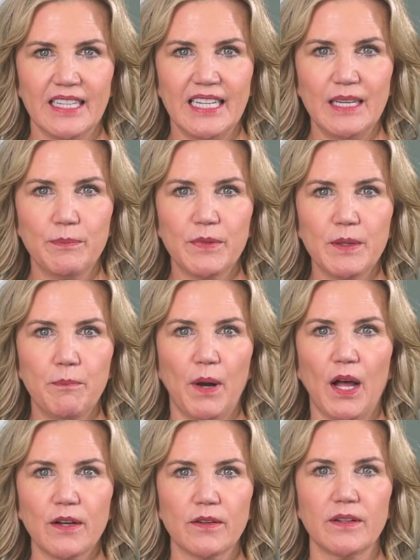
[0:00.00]
keep the
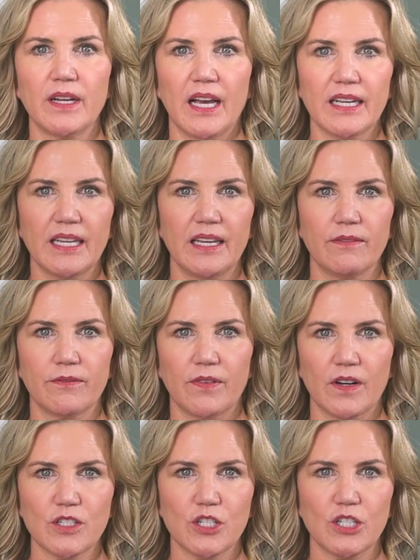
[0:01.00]
bottleneck and
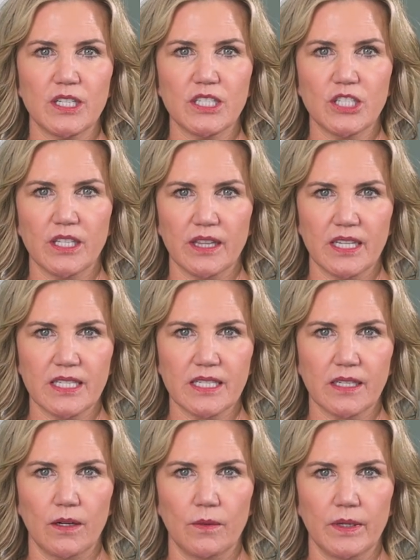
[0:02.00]
frustration
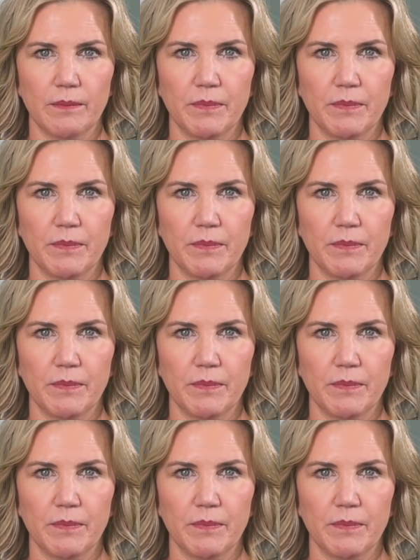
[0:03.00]
list going,